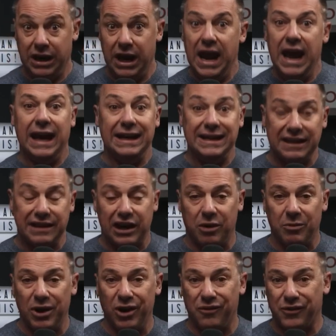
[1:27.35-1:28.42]
And I did that on
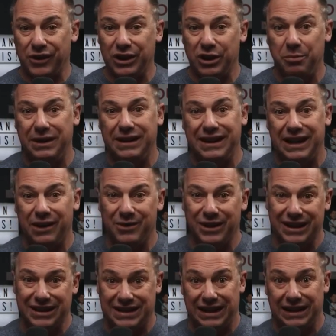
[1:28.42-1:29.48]
my own for a little bit, and then I
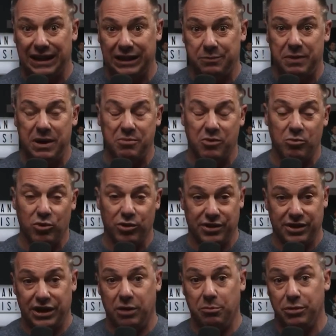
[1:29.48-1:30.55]
realized I liked people more than
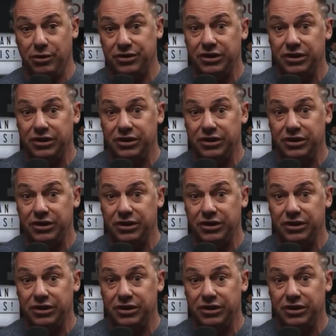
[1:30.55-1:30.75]
numbers.